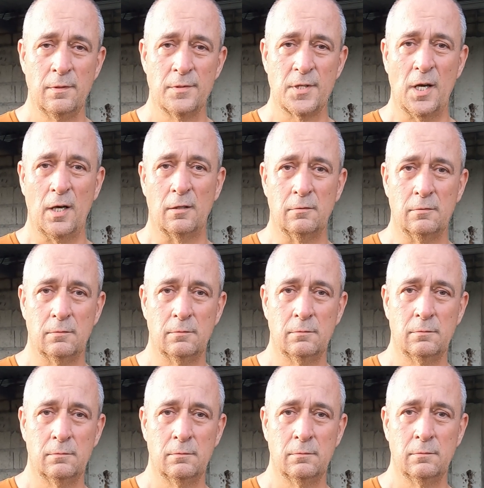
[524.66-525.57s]
So,
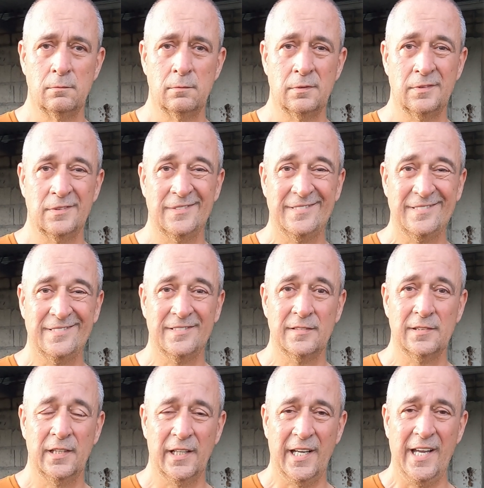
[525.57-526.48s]

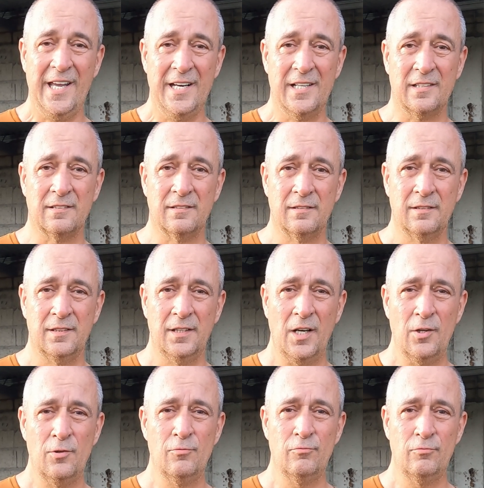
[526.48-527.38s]
again,
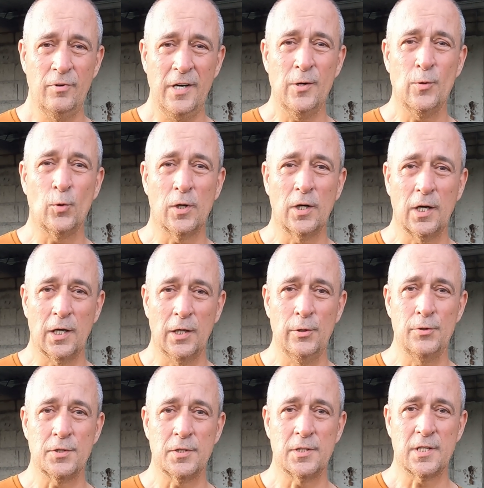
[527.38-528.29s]
no real
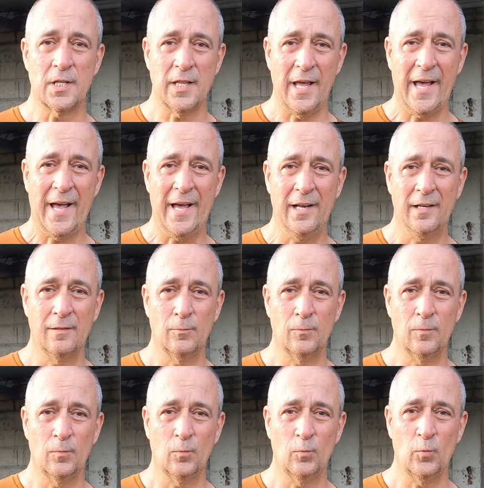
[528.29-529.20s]
conclusion to that
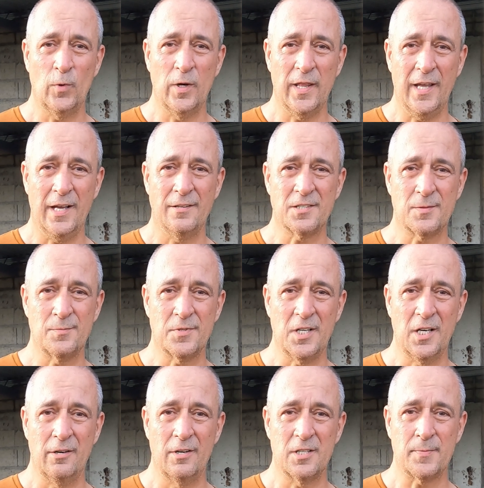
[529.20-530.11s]
without some
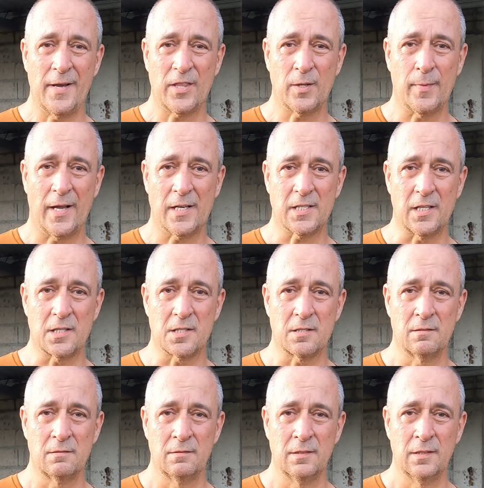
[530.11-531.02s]
serious
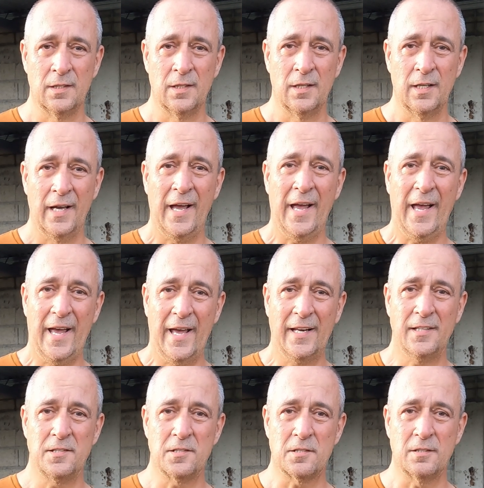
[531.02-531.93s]
mathematics
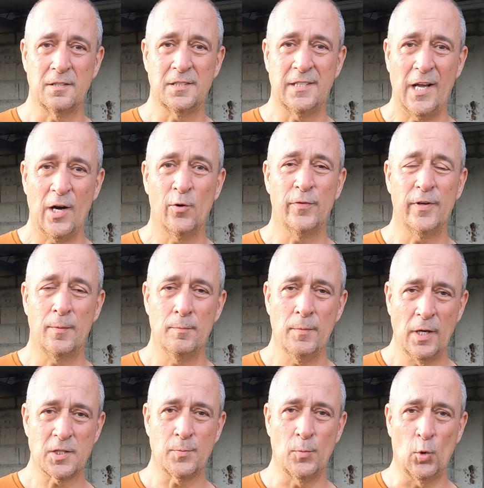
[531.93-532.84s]
and
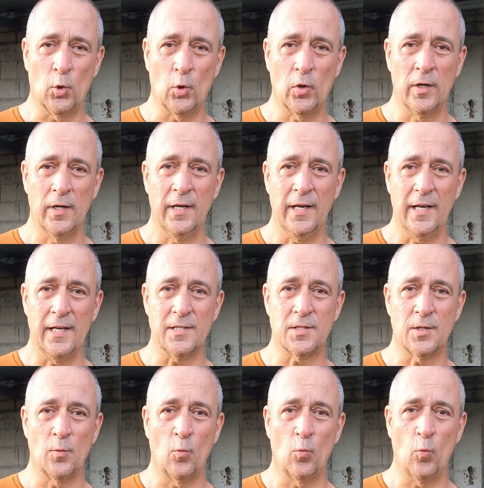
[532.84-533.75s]
delving much more
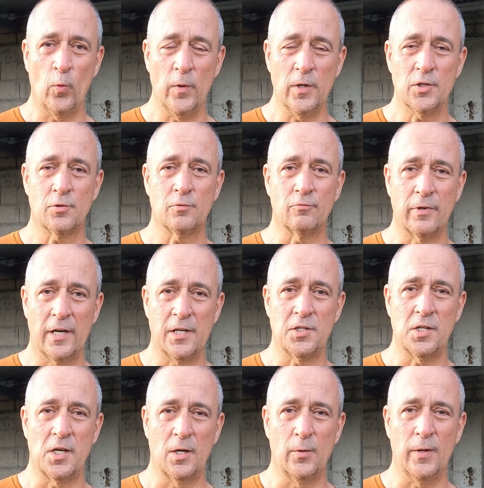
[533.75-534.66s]
into which
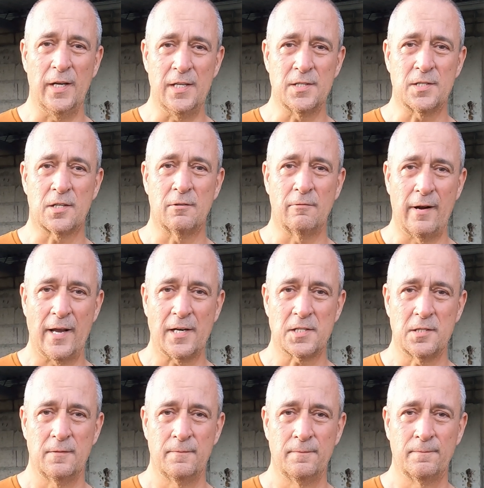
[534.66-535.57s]
ratio is
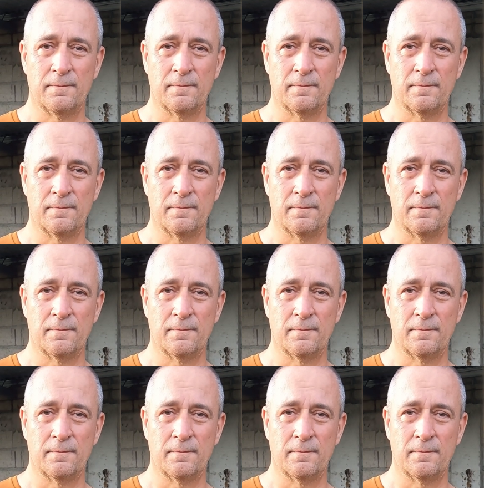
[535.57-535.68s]
correct.